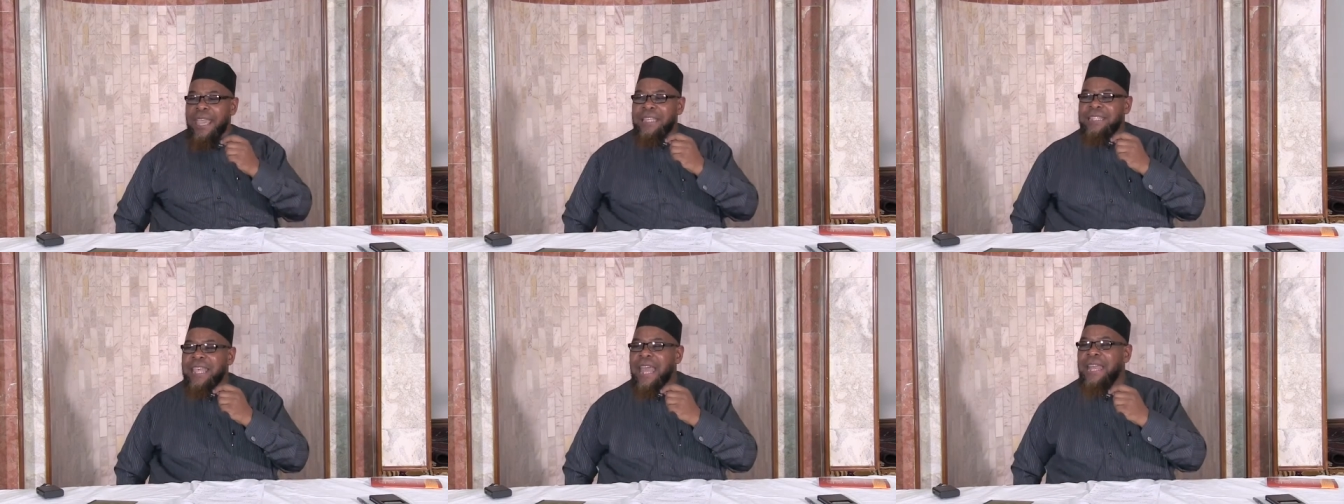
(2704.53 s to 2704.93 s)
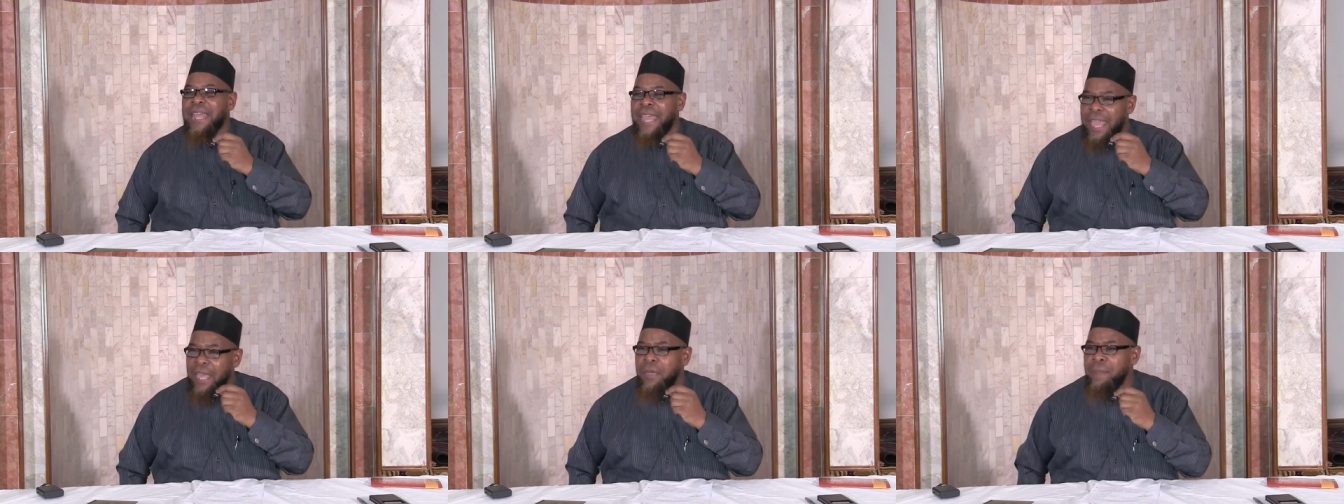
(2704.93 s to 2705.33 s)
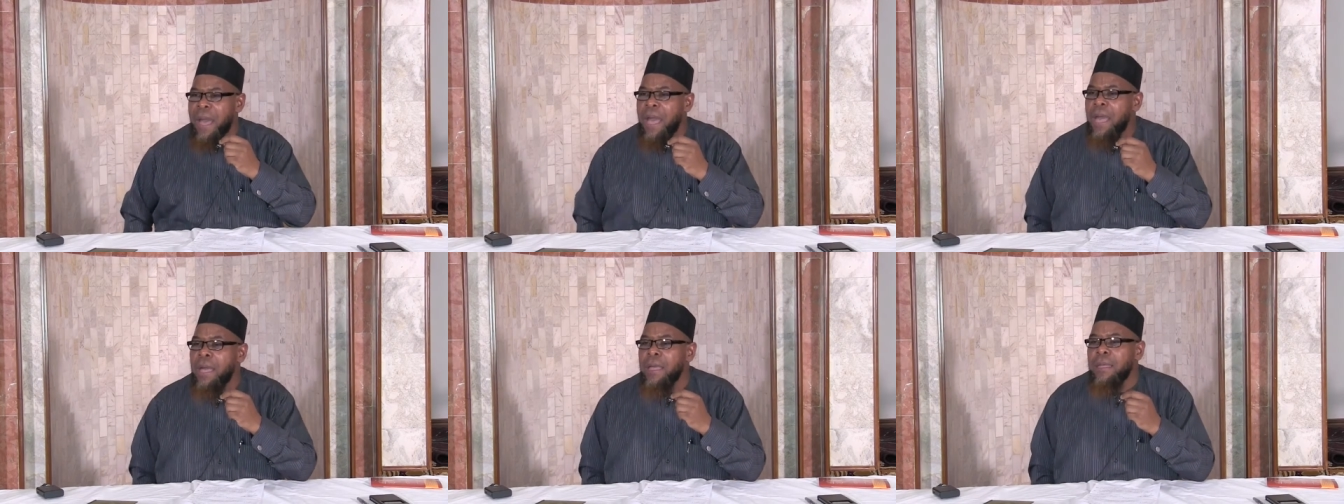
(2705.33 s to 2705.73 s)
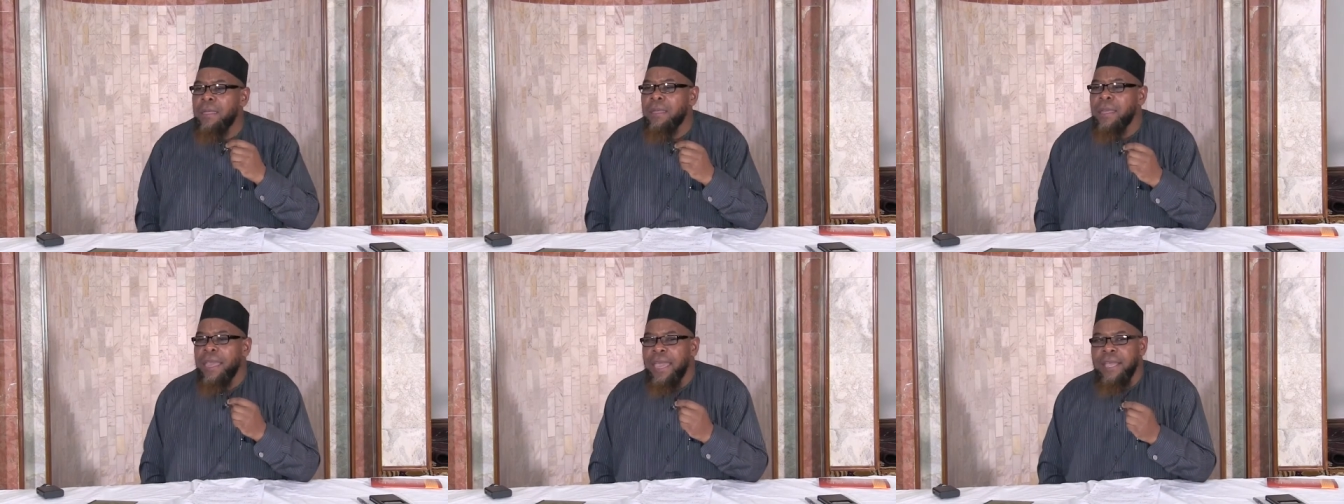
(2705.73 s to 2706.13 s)
he said
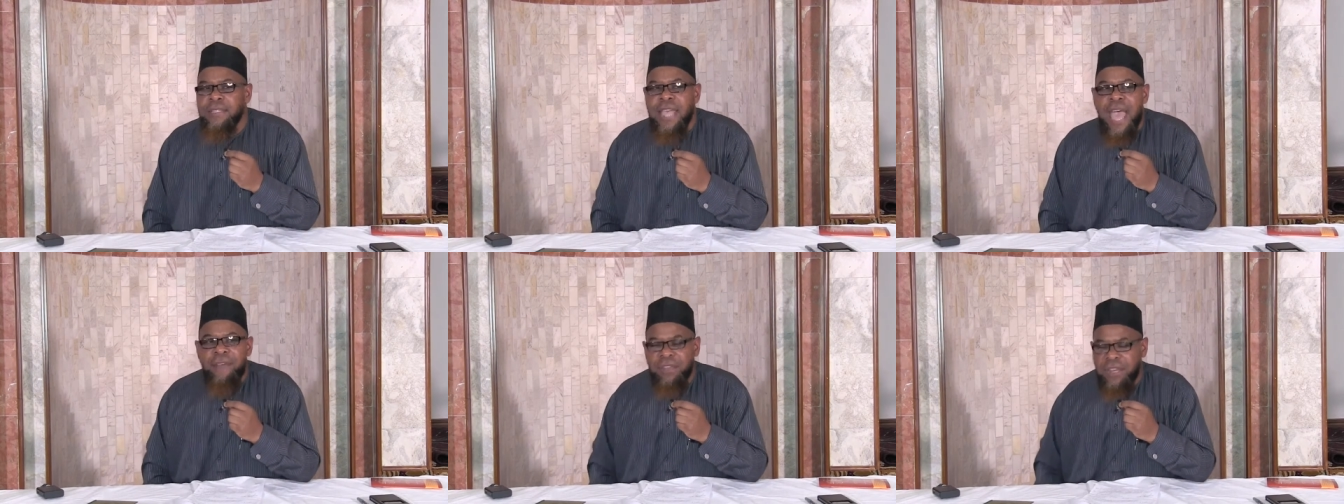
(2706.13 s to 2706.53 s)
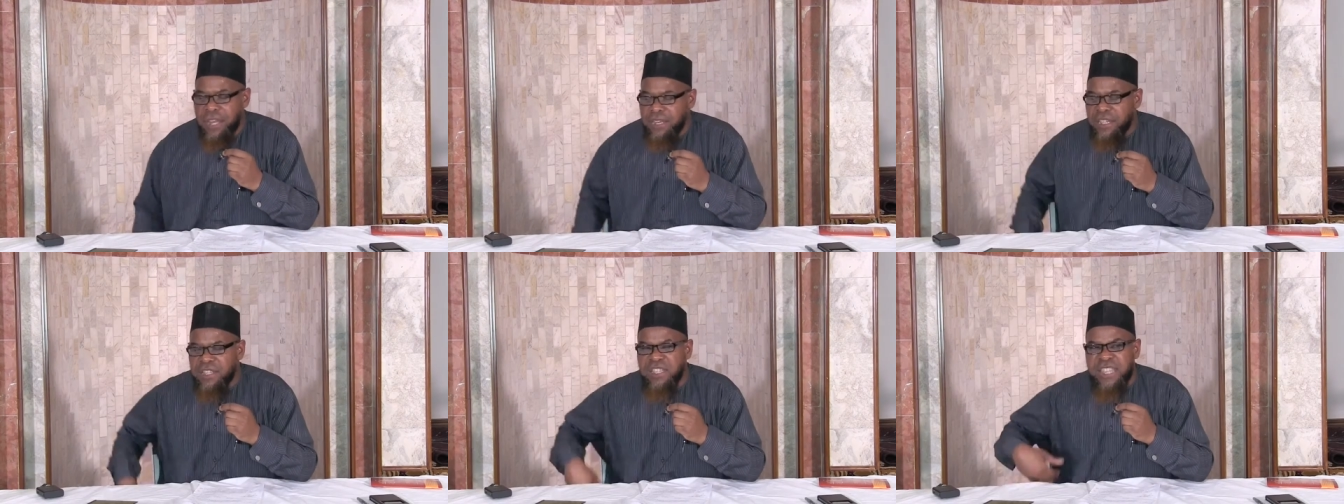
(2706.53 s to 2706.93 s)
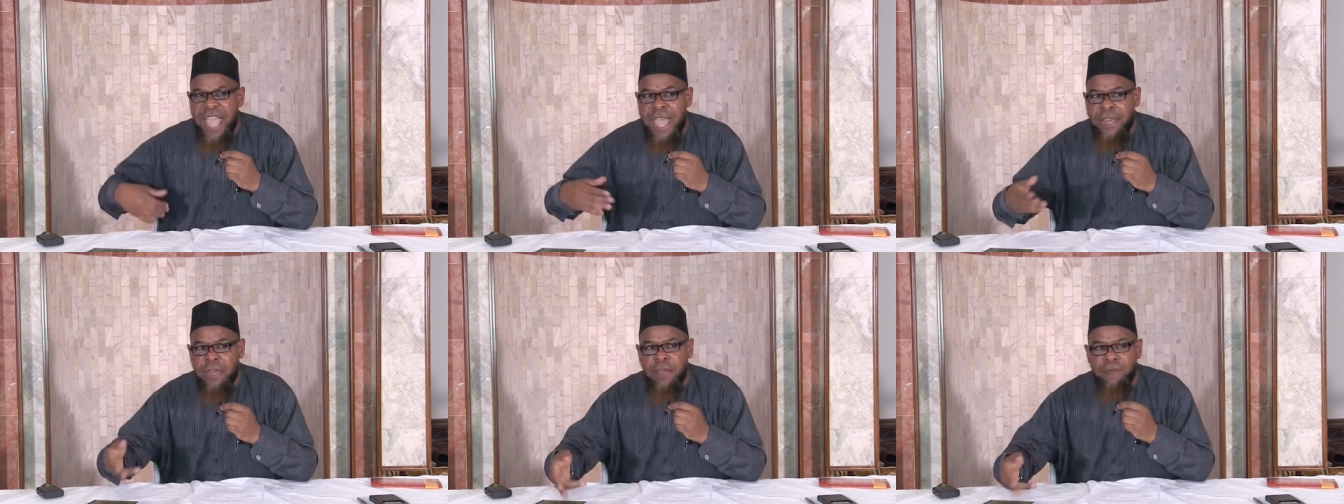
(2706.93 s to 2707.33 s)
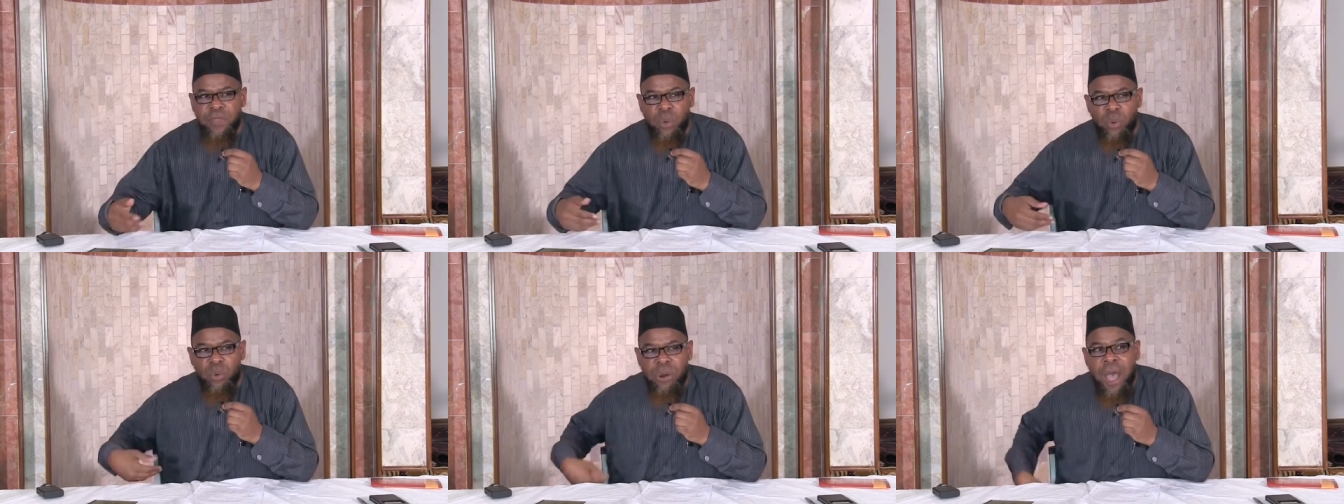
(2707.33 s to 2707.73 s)
hikmah is having an understanding of
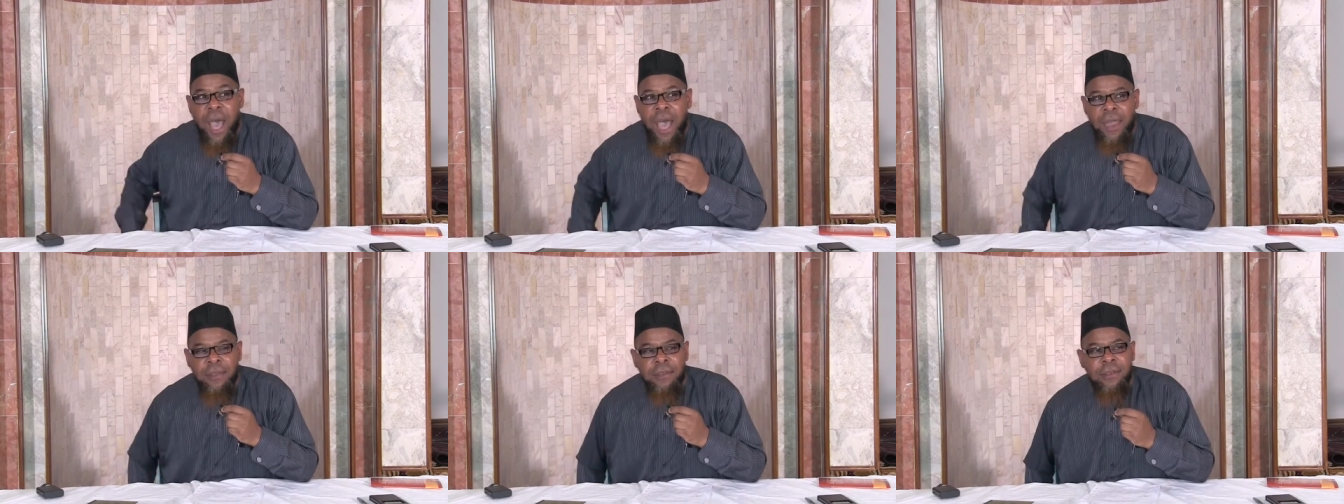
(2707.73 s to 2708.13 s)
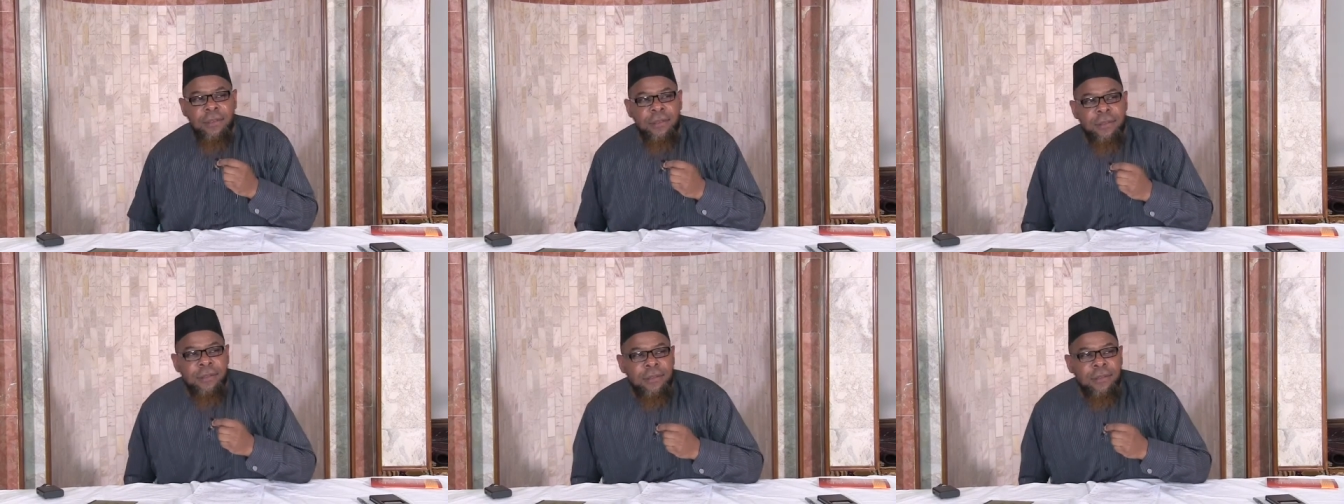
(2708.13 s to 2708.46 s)
the Quran.